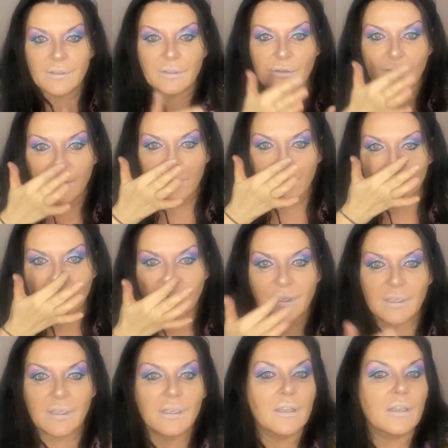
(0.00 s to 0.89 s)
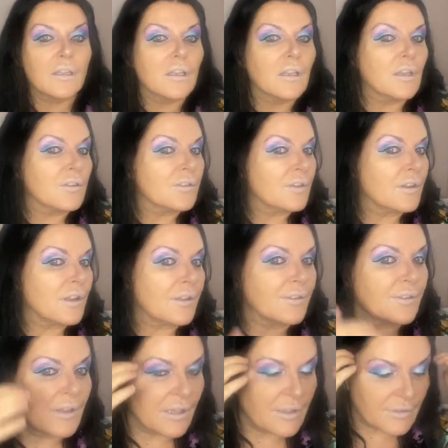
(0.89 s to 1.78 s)
do it anyway. So
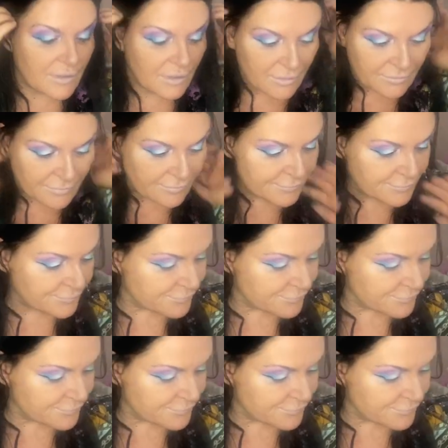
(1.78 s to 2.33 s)
that's that done.